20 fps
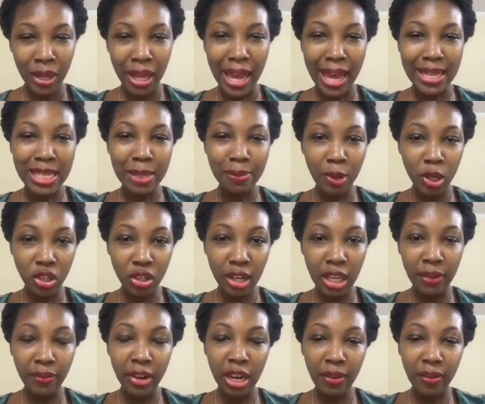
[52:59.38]
especially
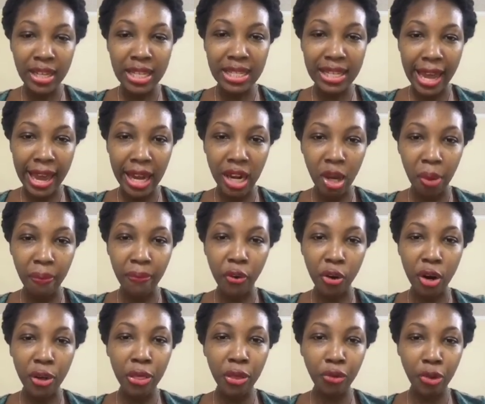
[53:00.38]
if you never signed up
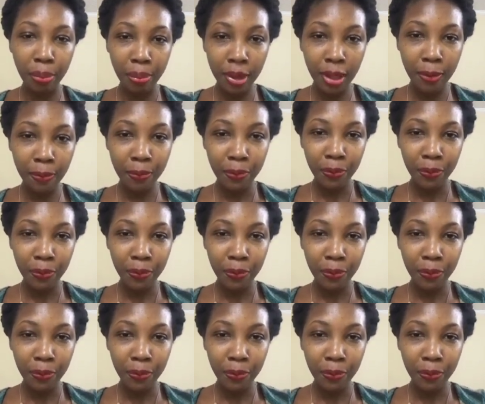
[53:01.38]
for a throuple